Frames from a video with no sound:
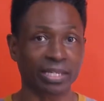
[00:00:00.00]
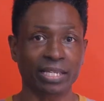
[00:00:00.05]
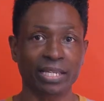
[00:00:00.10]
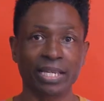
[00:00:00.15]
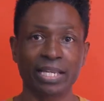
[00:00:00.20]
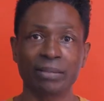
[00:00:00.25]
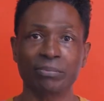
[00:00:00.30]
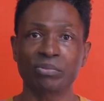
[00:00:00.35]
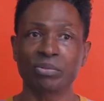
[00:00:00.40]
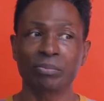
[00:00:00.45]

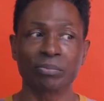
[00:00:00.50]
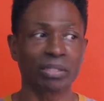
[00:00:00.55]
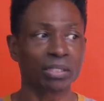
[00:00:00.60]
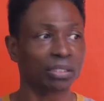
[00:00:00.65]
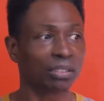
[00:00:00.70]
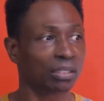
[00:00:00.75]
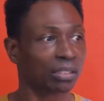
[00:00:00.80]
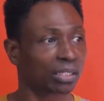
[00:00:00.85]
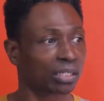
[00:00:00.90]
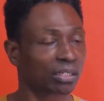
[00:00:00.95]
keeps me
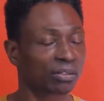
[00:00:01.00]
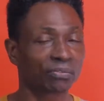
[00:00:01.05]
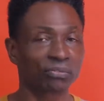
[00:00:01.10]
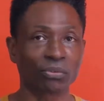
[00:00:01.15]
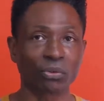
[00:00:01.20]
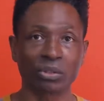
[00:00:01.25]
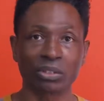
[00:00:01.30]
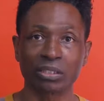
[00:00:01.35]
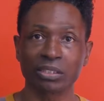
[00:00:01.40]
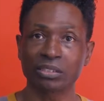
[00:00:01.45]
looking
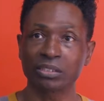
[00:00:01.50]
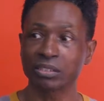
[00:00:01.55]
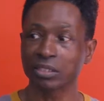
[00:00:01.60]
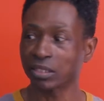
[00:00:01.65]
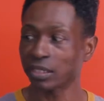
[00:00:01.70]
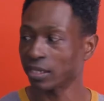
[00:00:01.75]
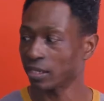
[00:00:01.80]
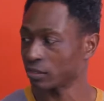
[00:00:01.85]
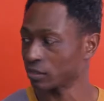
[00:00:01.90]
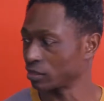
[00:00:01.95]
for these
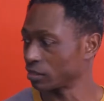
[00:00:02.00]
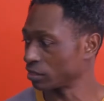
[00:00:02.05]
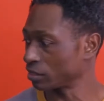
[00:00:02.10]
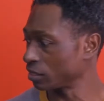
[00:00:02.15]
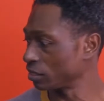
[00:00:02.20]
lessons.